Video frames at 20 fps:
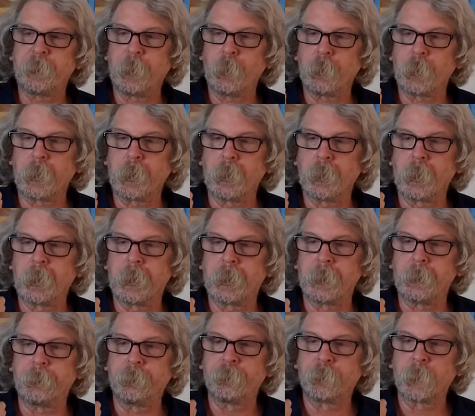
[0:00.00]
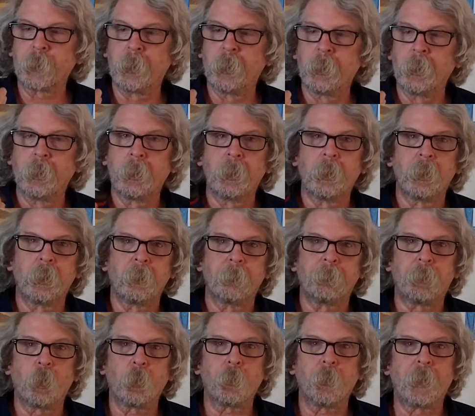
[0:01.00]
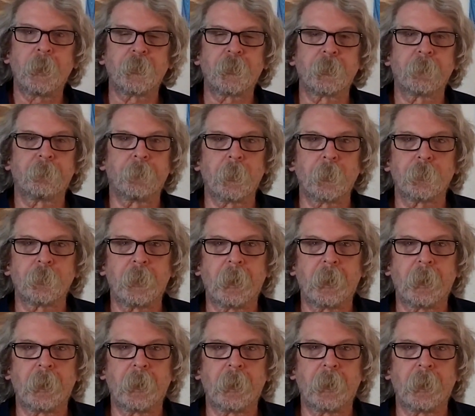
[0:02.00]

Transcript: little uh, polarizing filter.